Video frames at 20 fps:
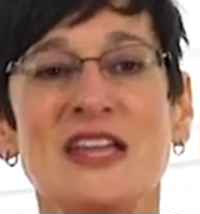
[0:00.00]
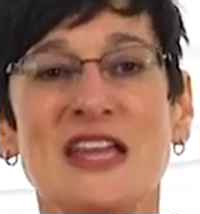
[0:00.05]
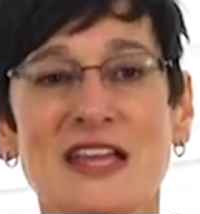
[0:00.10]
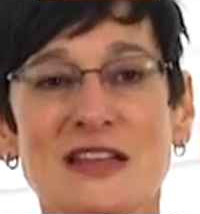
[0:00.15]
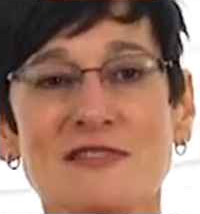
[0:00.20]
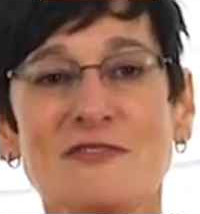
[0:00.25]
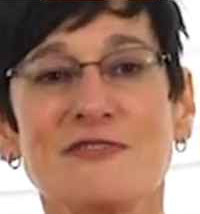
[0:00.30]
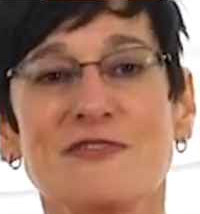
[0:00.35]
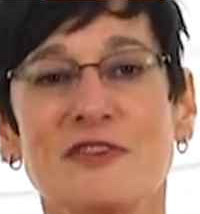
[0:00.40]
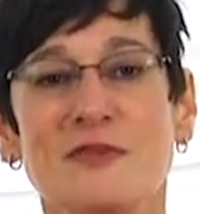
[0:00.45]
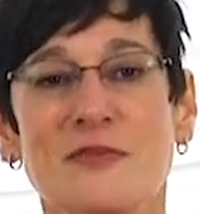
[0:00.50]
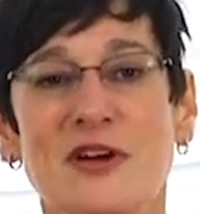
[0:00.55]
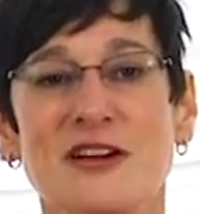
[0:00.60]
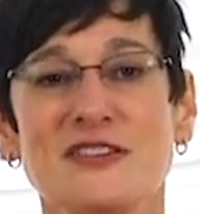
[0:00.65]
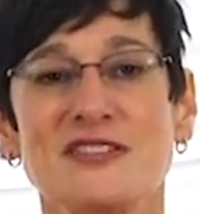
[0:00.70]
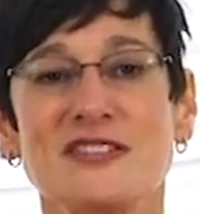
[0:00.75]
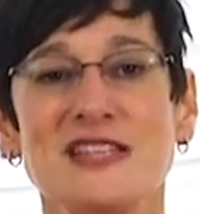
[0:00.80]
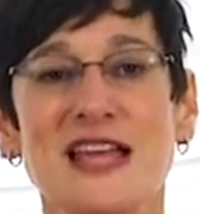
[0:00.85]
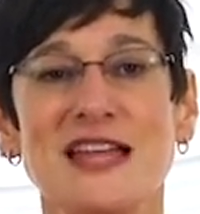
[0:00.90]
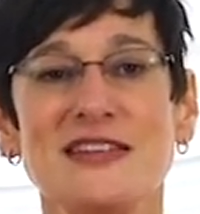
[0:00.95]
in from our
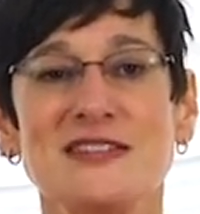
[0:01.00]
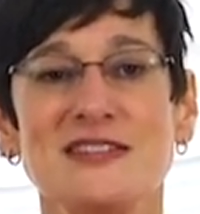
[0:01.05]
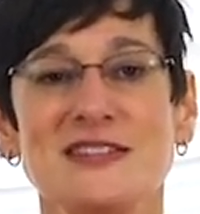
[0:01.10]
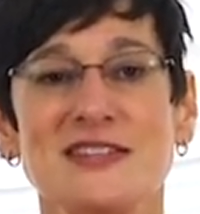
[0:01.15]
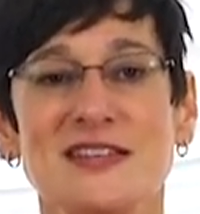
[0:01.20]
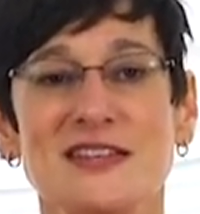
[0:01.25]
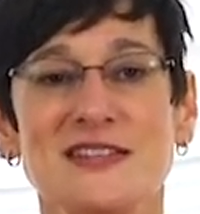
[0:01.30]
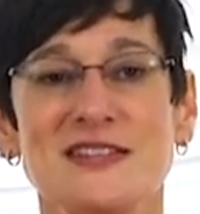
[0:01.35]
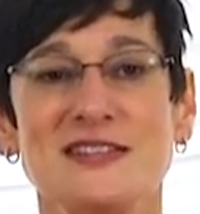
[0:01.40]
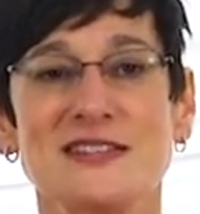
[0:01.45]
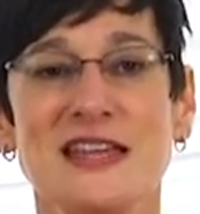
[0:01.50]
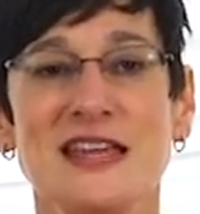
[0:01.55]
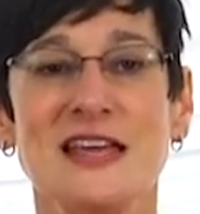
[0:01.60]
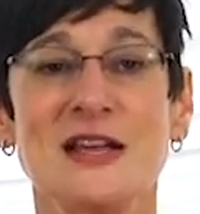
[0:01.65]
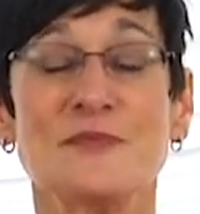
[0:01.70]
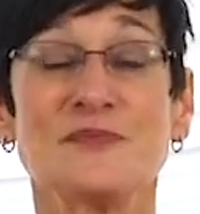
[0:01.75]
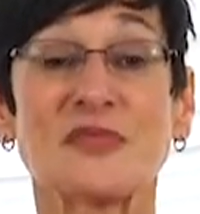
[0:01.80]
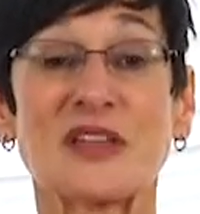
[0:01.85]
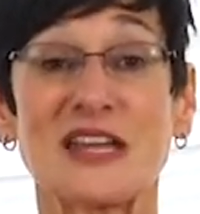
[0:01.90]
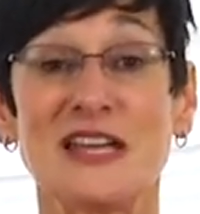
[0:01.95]
senses
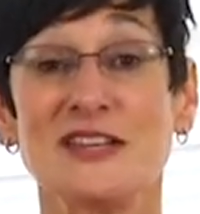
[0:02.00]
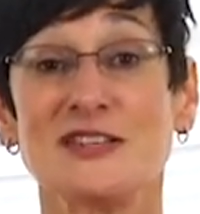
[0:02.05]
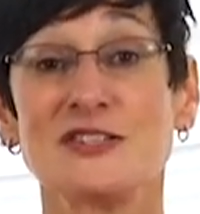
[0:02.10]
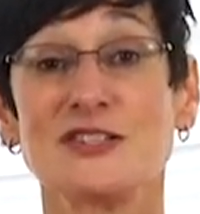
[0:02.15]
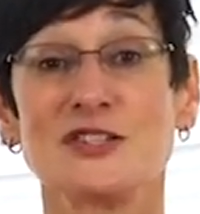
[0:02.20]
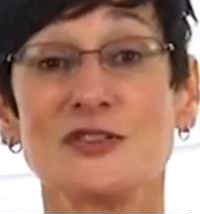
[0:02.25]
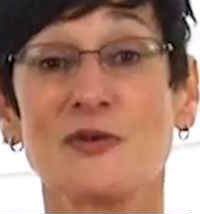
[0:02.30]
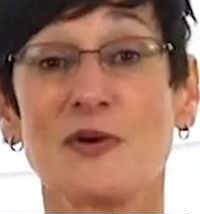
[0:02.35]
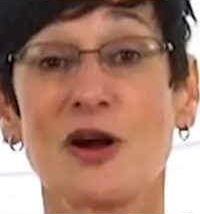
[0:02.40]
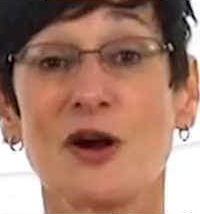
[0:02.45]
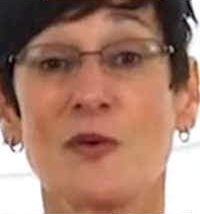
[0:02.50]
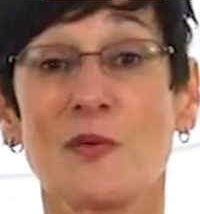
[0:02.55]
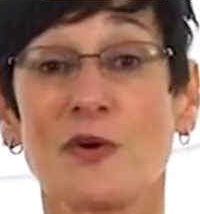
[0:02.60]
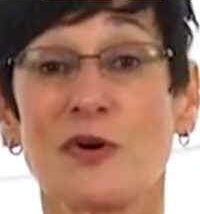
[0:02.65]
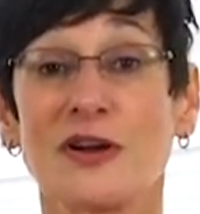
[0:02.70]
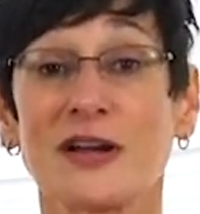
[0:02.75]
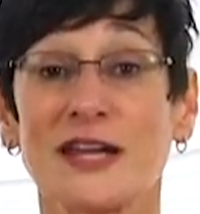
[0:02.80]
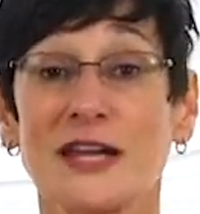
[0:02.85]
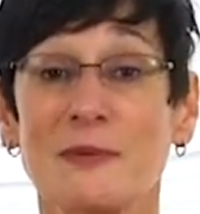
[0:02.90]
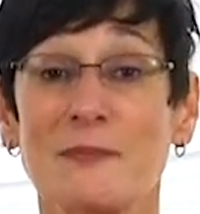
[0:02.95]
into our
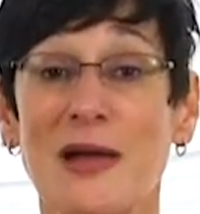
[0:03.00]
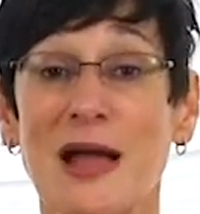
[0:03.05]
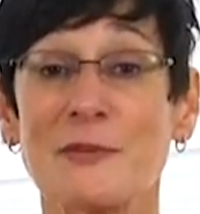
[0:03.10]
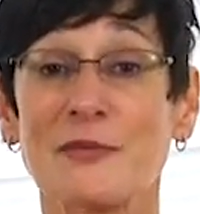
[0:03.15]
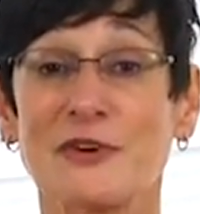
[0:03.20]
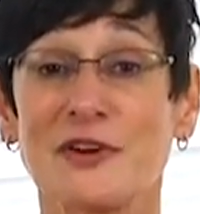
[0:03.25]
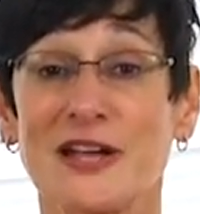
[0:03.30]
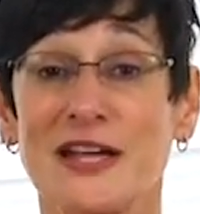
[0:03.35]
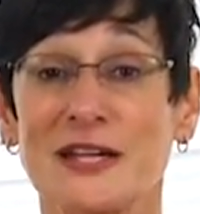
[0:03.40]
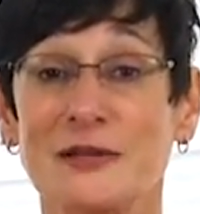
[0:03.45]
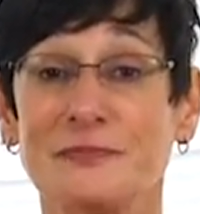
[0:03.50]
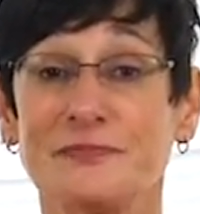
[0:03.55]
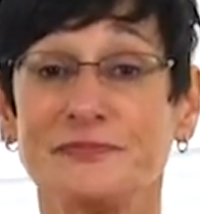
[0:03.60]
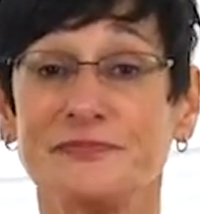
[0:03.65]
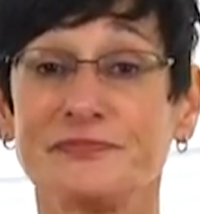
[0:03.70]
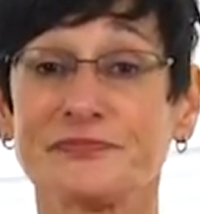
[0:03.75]
working memory.